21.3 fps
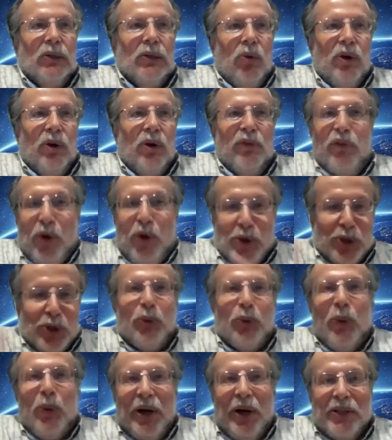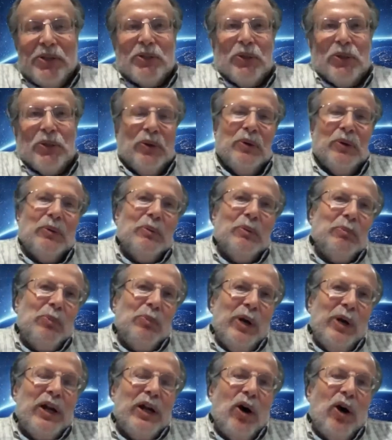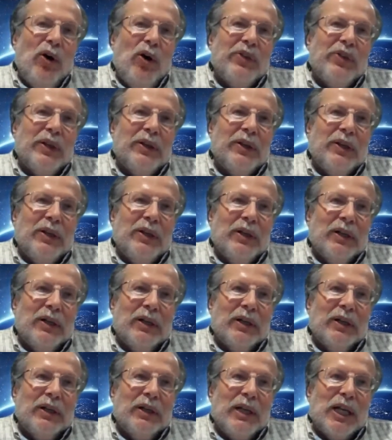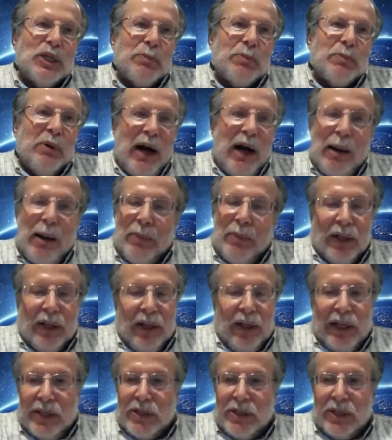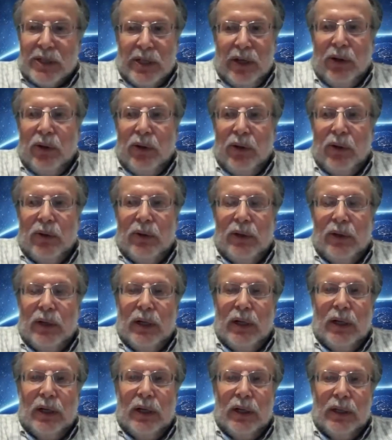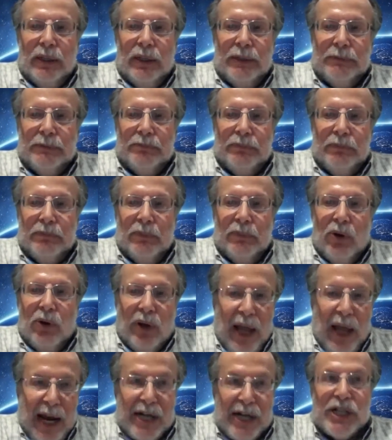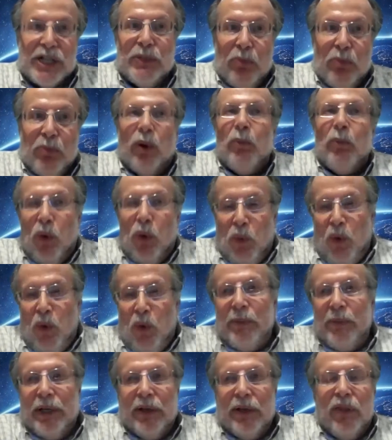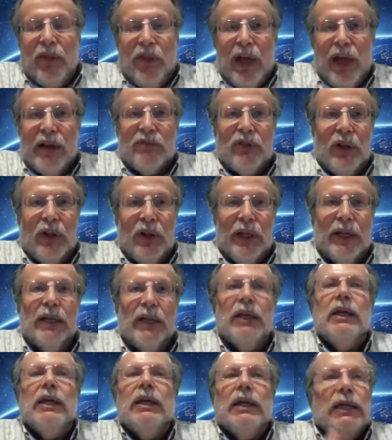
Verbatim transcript: or virtual ones or pre COVID, uh, it's predominantly still um, Caucasian, more and more women, thankfully.